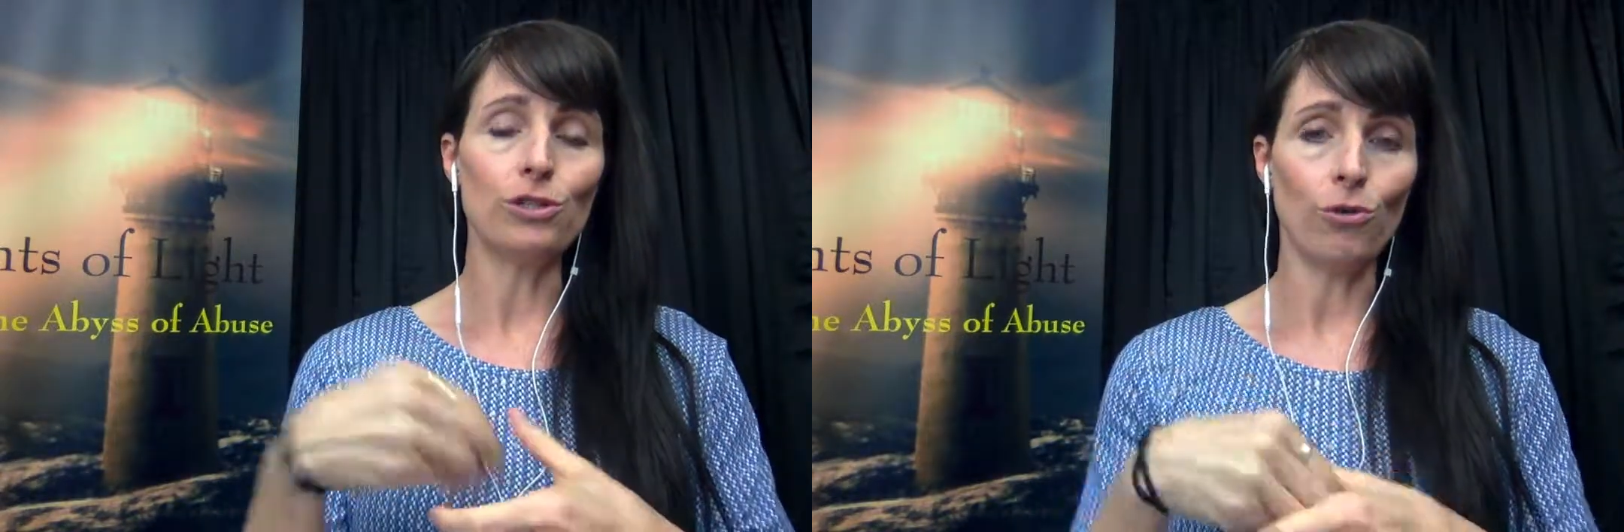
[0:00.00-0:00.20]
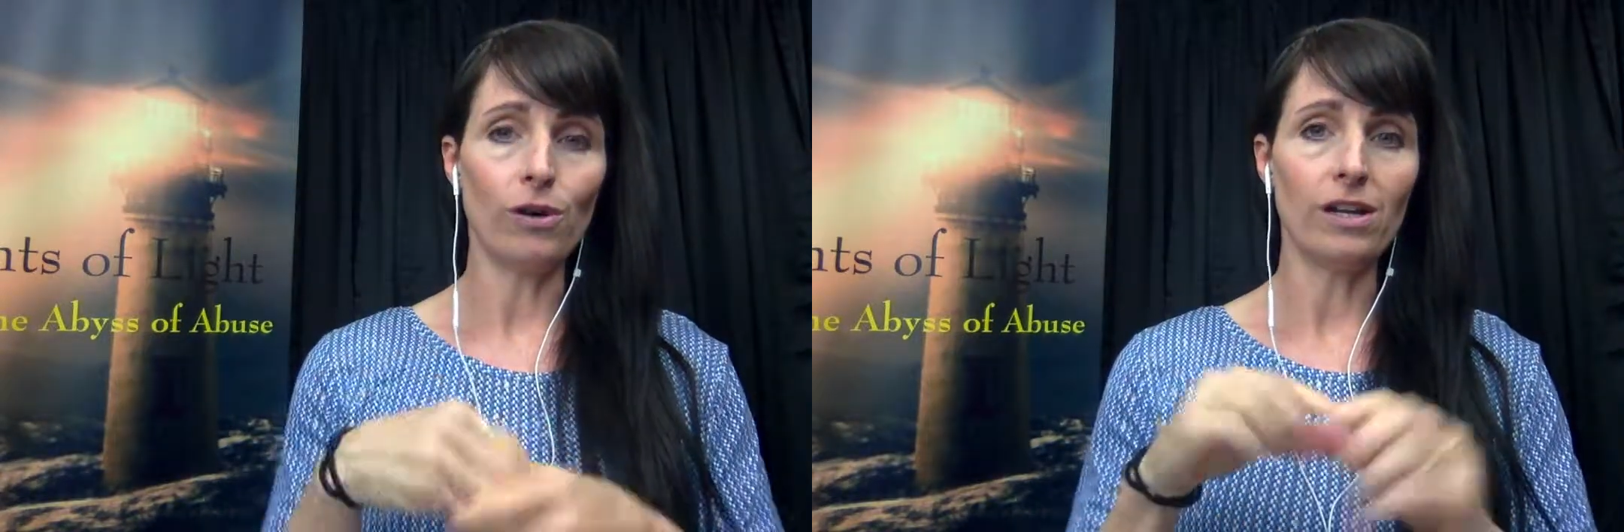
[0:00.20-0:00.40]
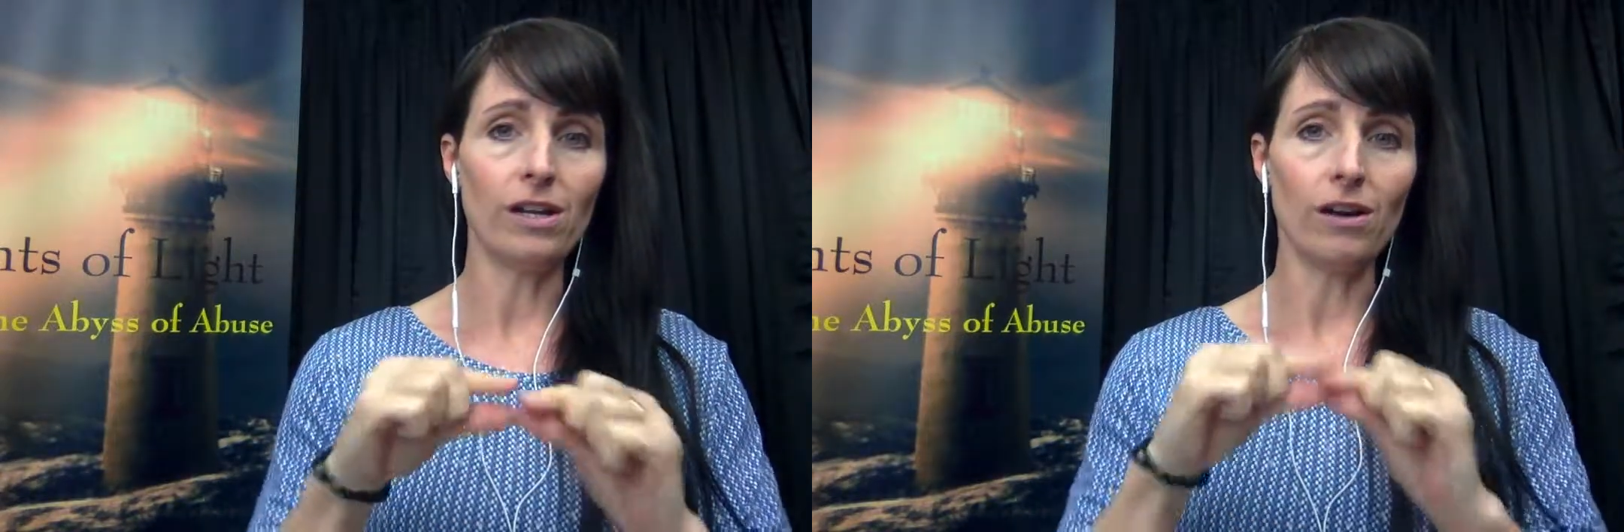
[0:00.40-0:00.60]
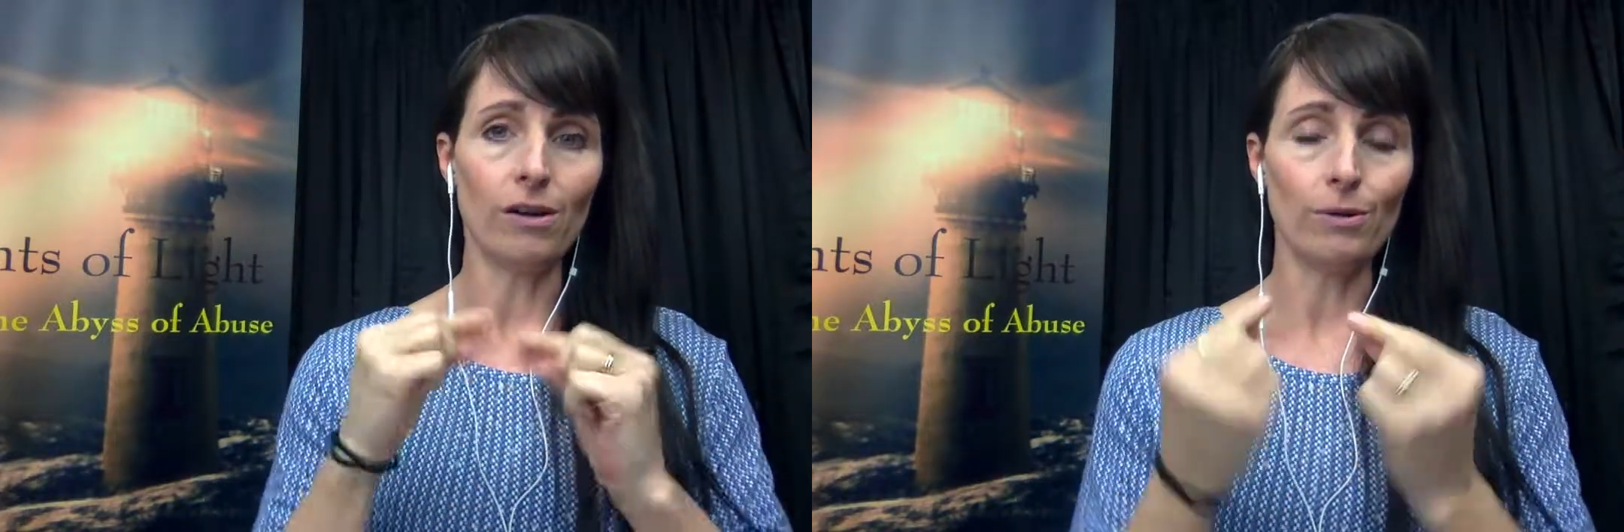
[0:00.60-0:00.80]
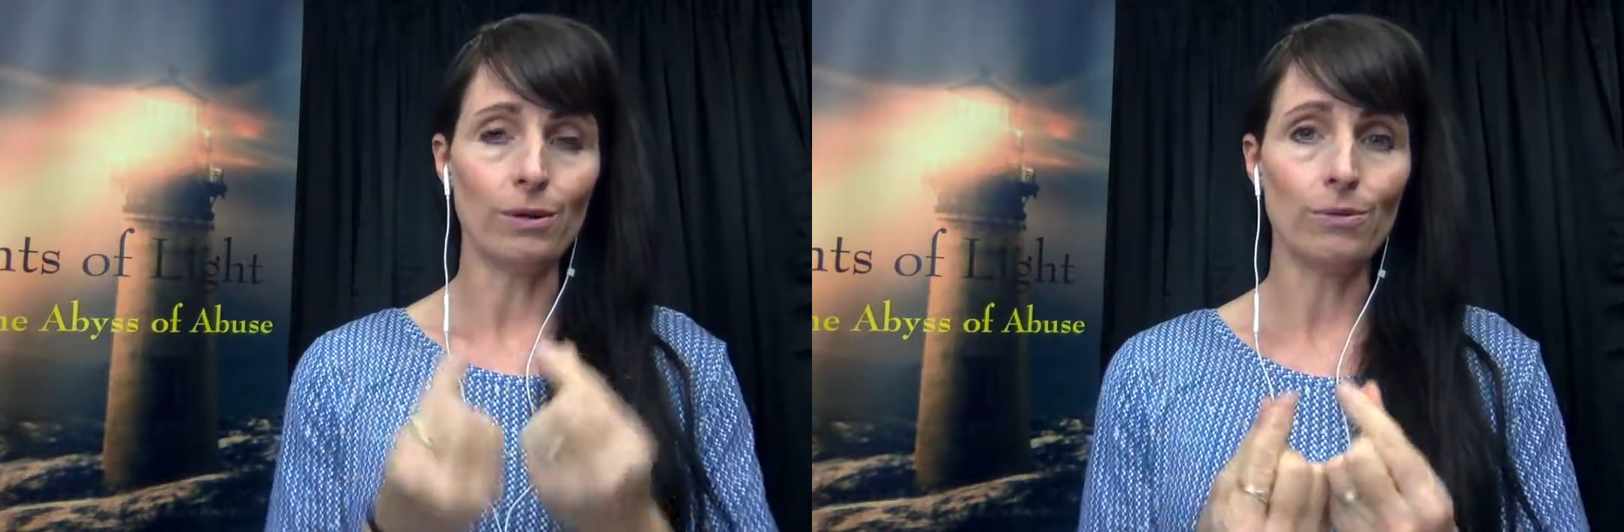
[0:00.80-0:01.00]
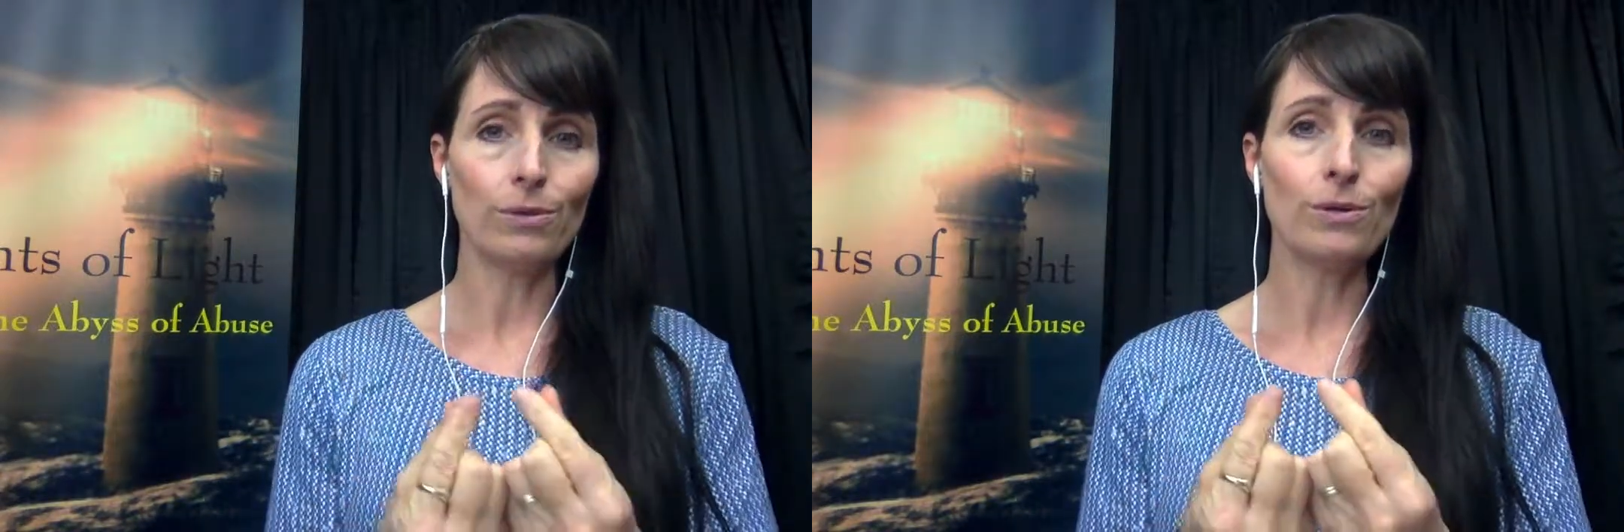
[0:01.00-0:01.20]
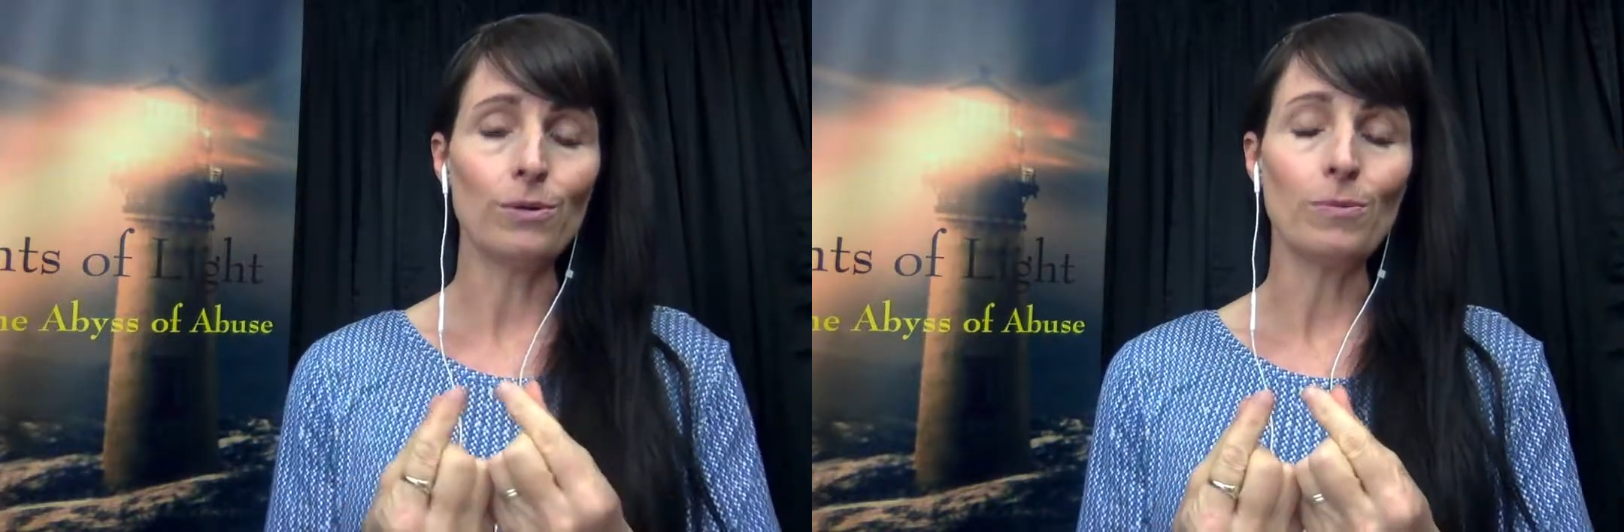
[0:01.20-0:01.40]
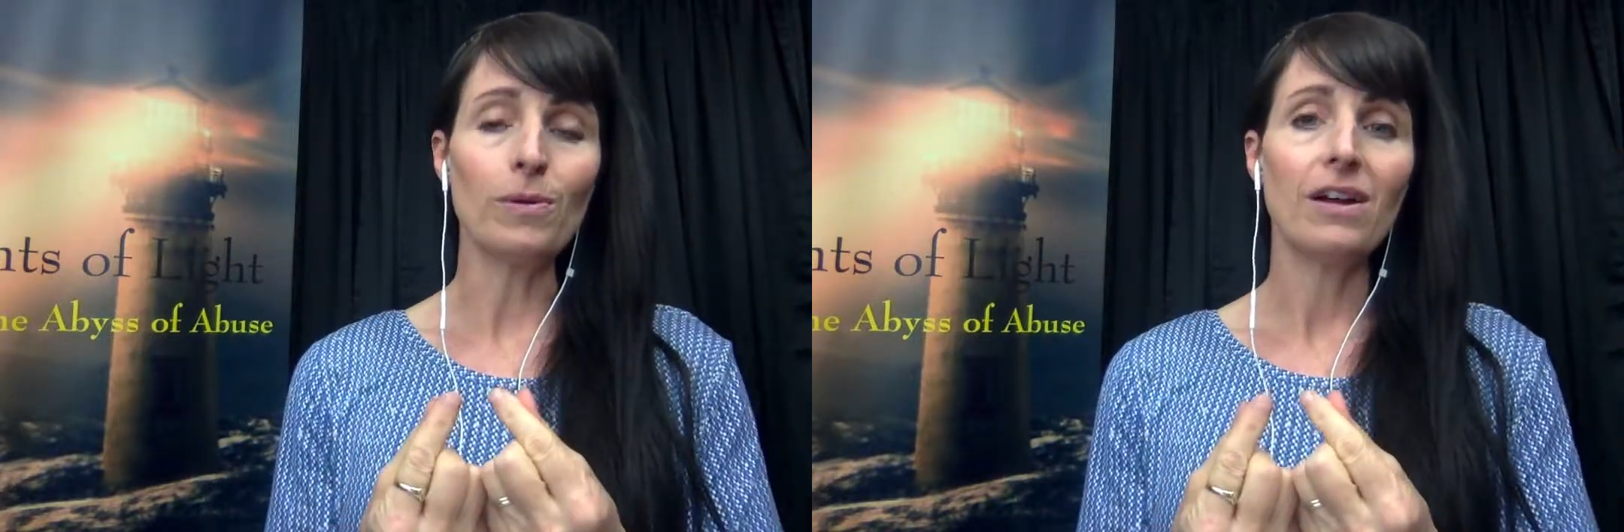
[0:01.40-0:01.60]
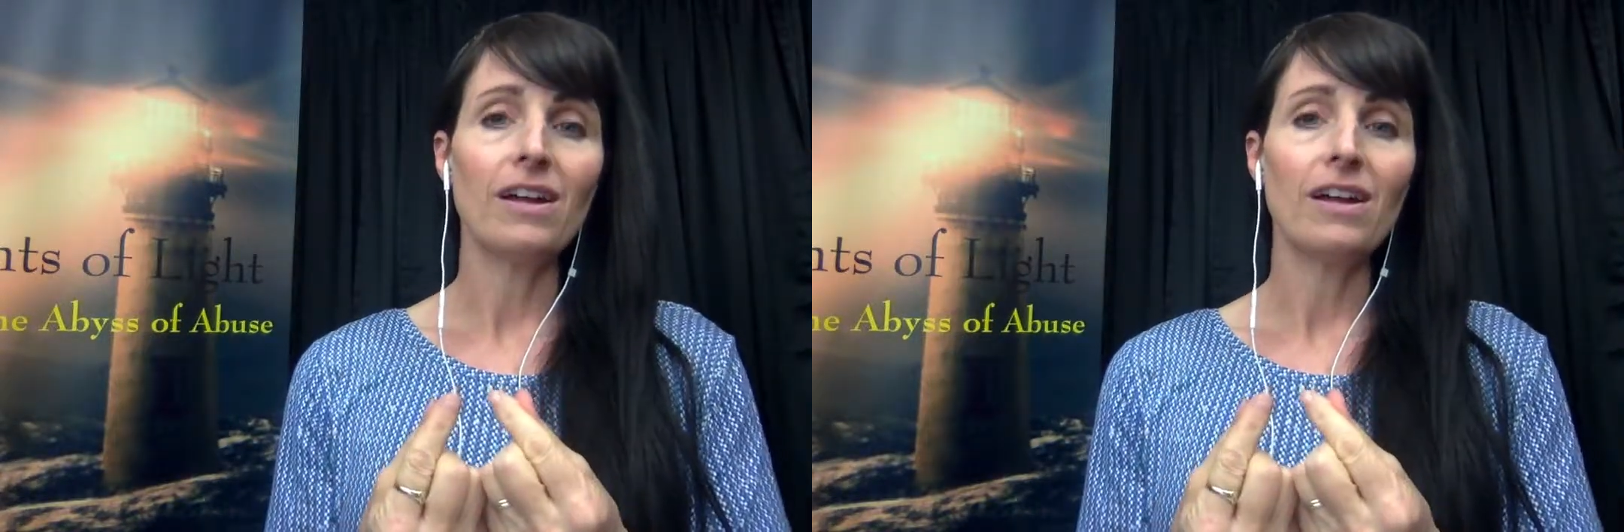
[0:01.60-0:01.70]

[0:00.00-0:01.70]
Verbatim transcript: joining our group